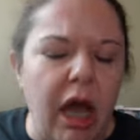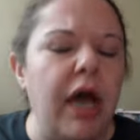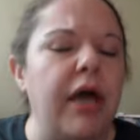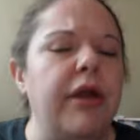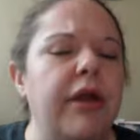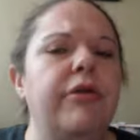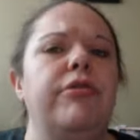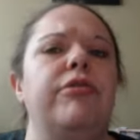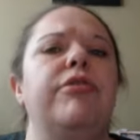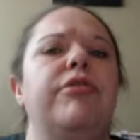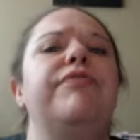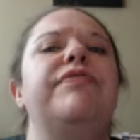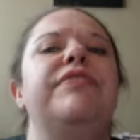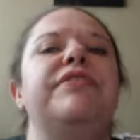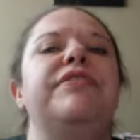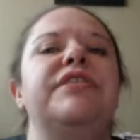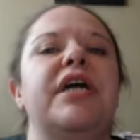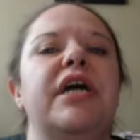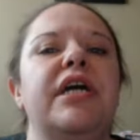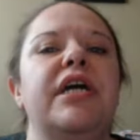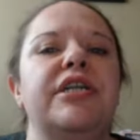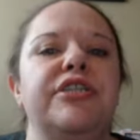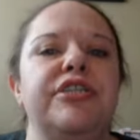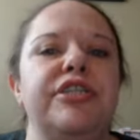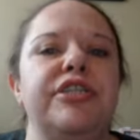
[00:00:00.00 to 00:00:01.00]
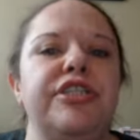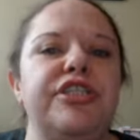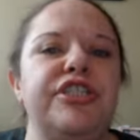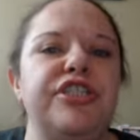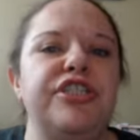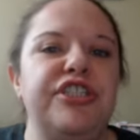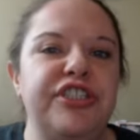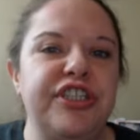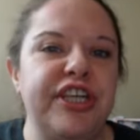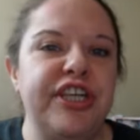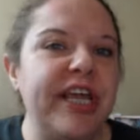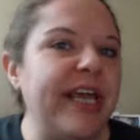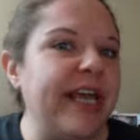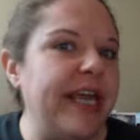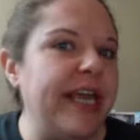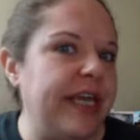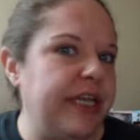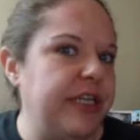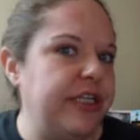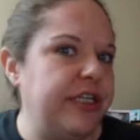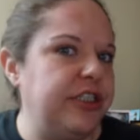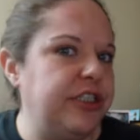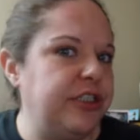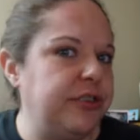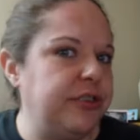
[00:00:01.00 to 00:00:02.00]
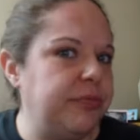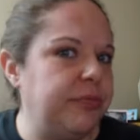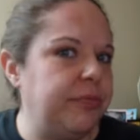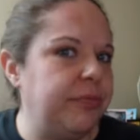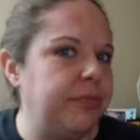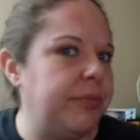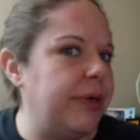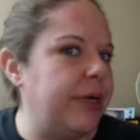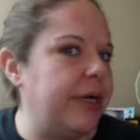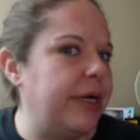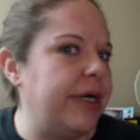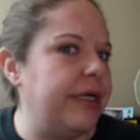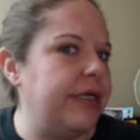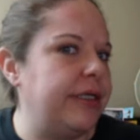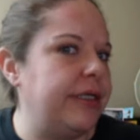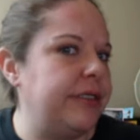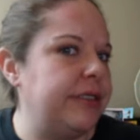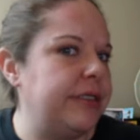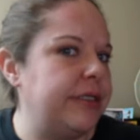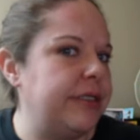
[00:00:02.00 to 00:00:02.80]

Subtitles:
don't know if it's actually changed, but